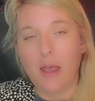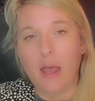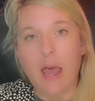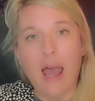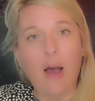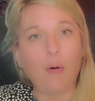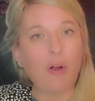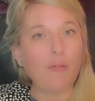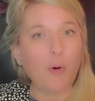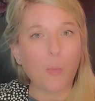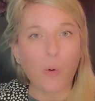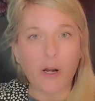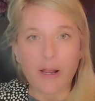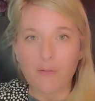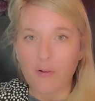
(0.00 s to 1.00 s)
However,
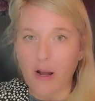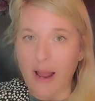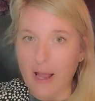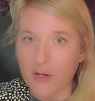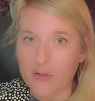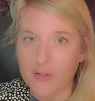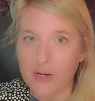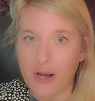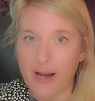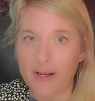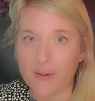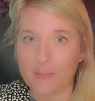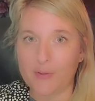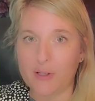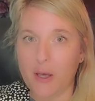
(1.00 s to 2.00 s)
whatever action
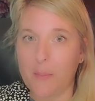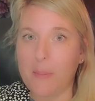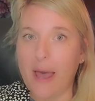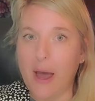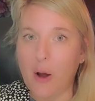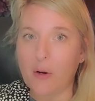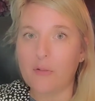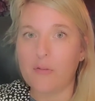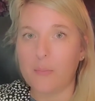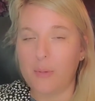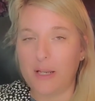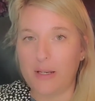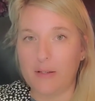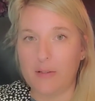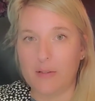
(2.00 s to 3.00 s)
items come out of the
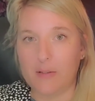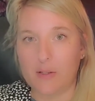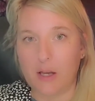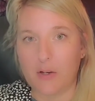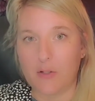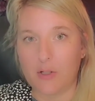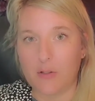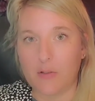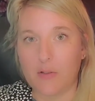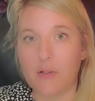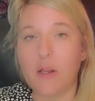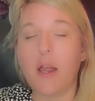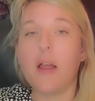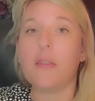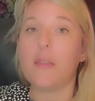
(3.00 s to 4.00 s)
meeting discussions,
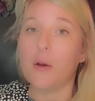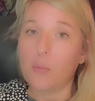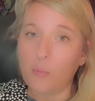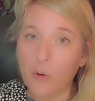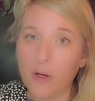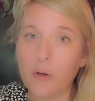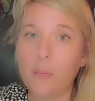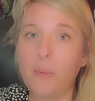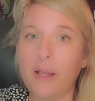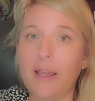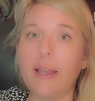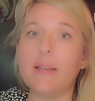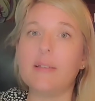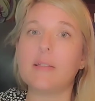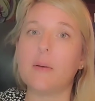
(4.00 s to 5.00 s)
there will
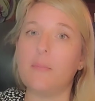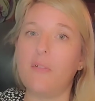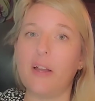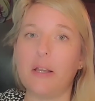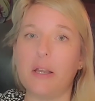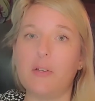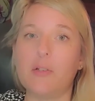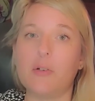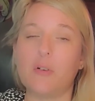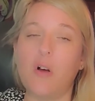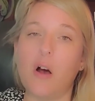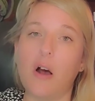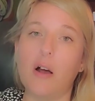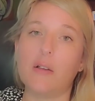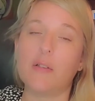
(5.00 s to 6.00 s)
be some financial
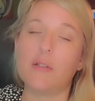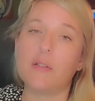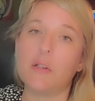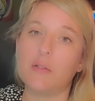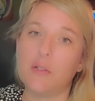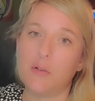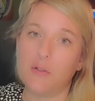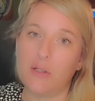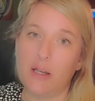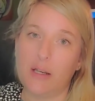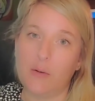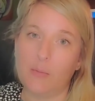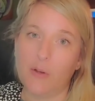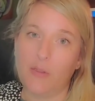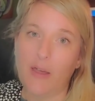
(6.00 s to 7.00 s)
costs
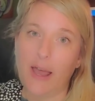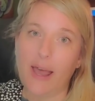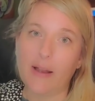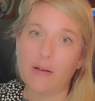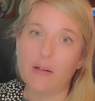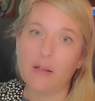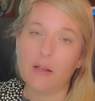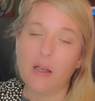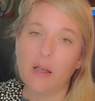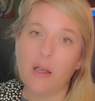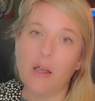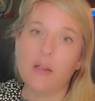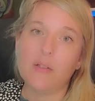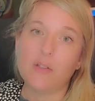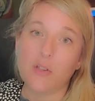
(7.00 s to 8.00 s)
associated with that.
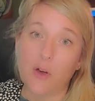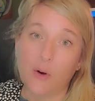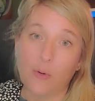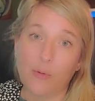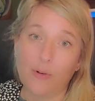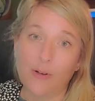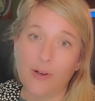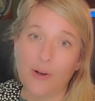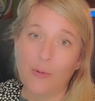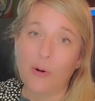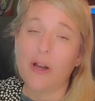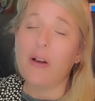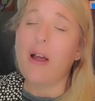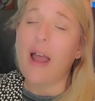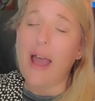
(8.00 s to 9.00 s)
So,
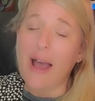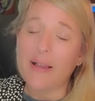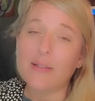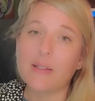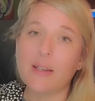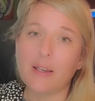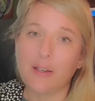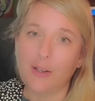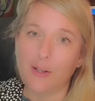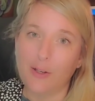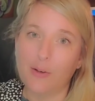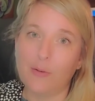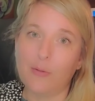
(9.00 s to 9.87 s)
we are asking you